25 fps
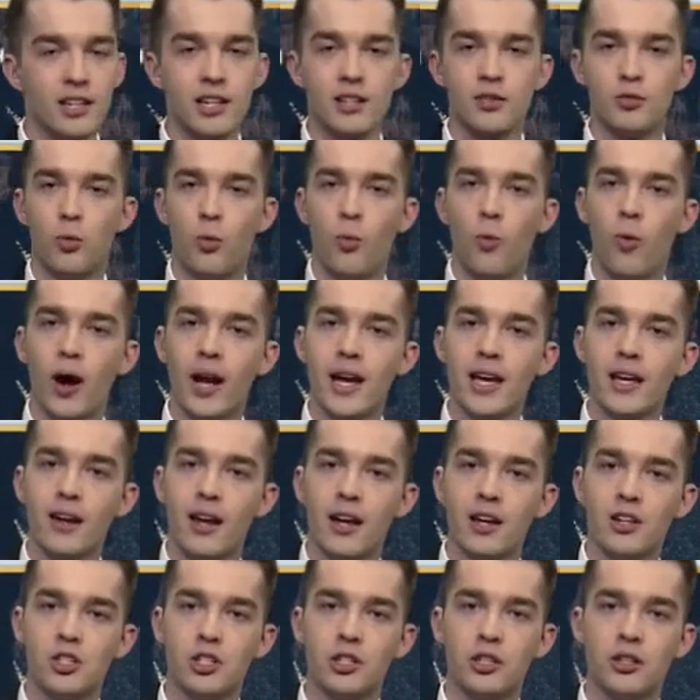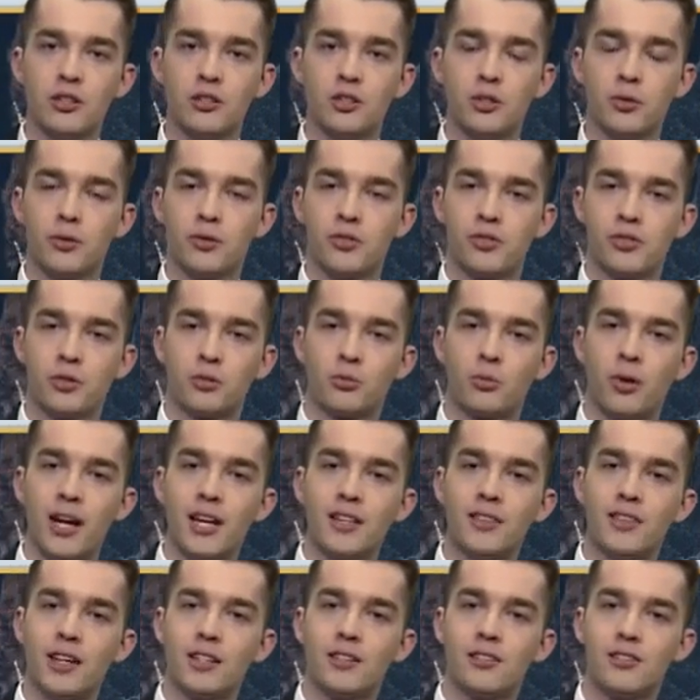it gets white as you go towards the
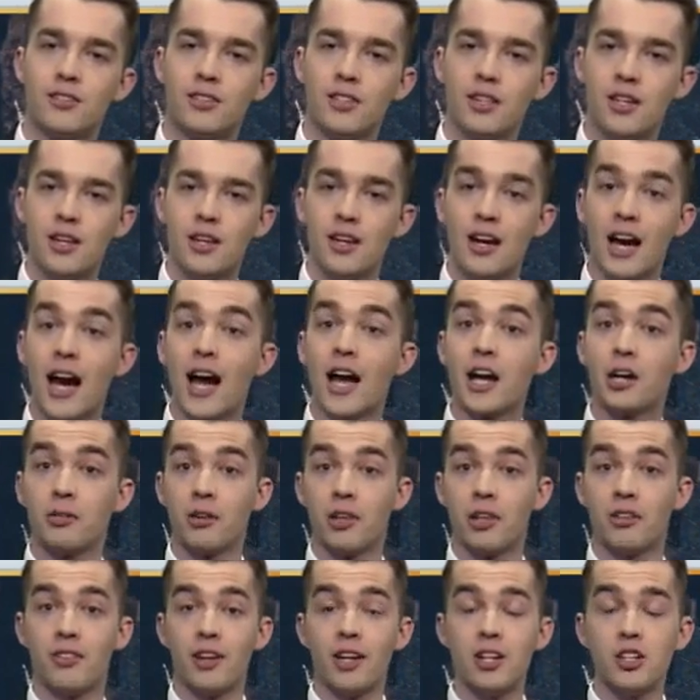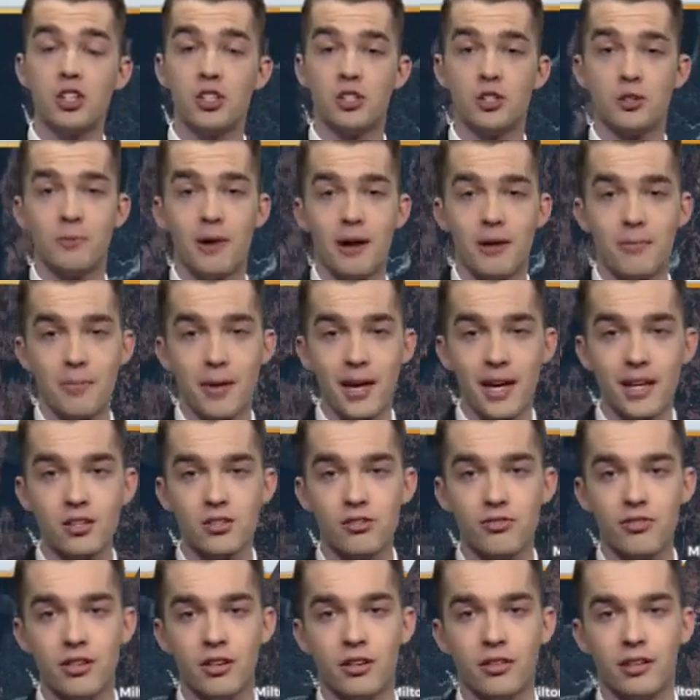right. That's the higher elevations, Mount
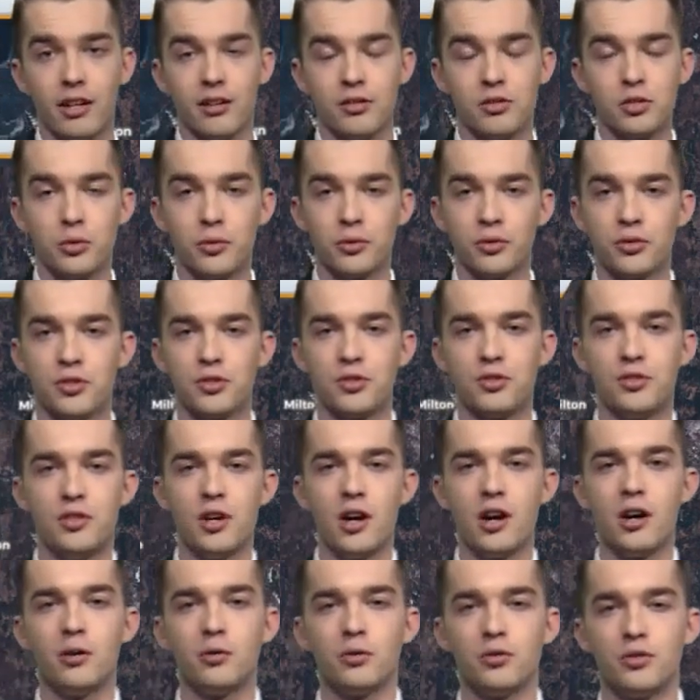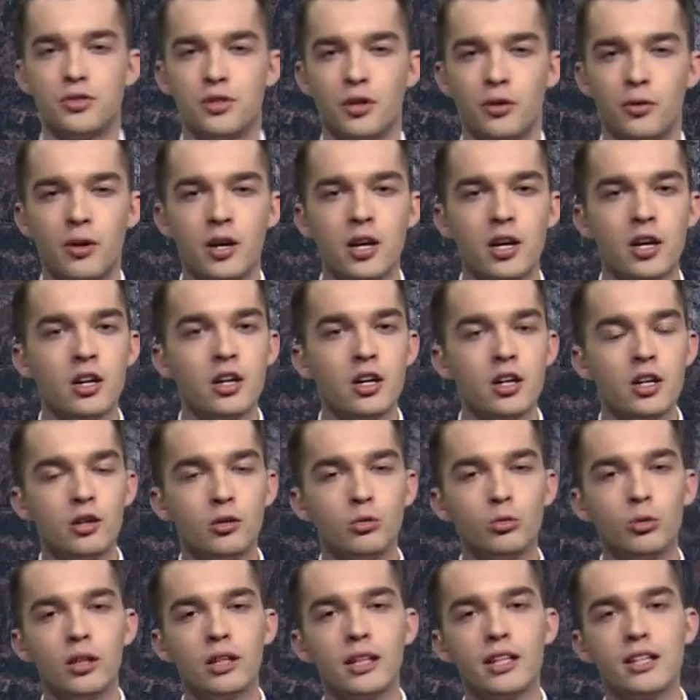Mansfield, out towards Stowe. So
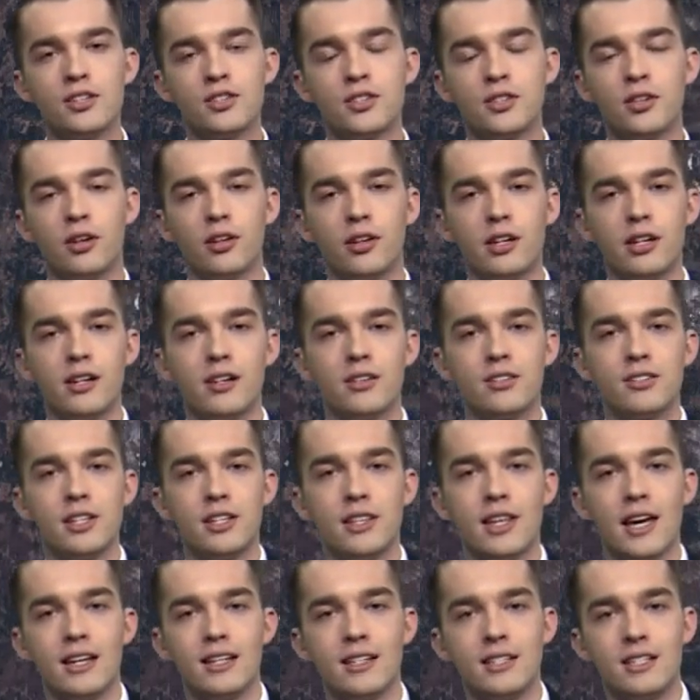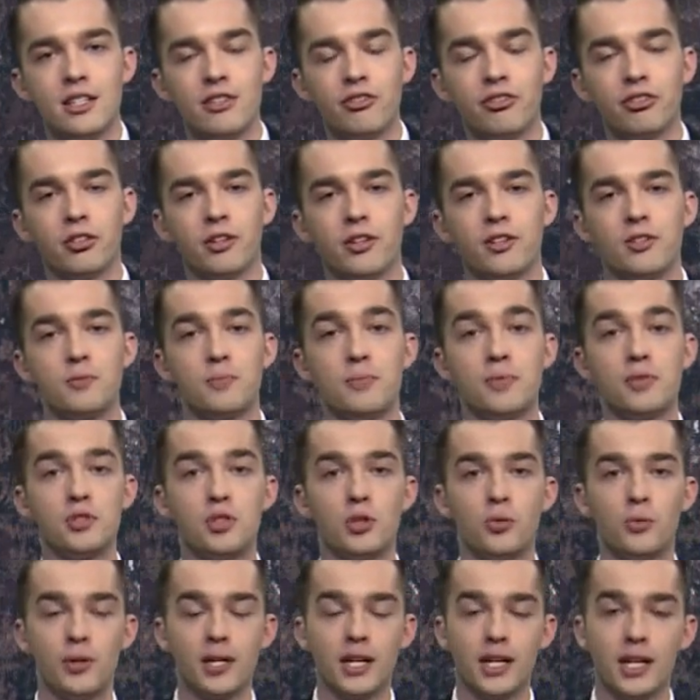really starting to see that difference
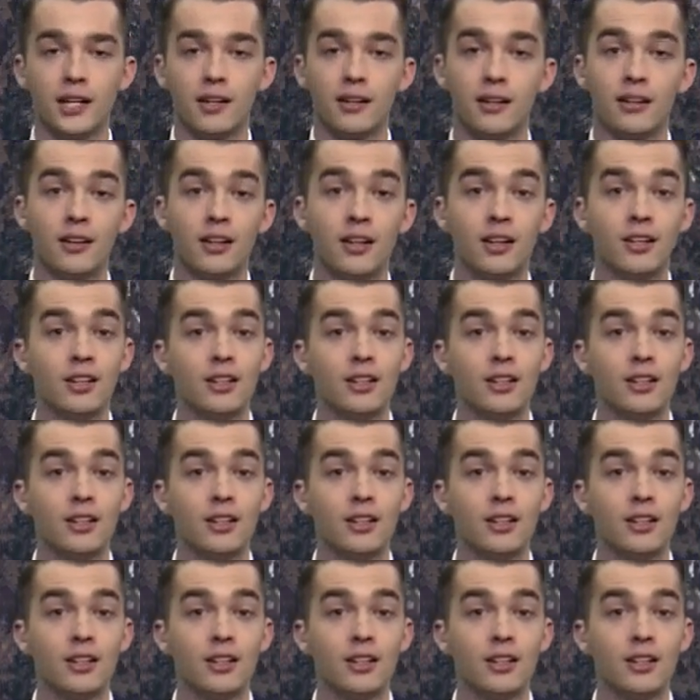between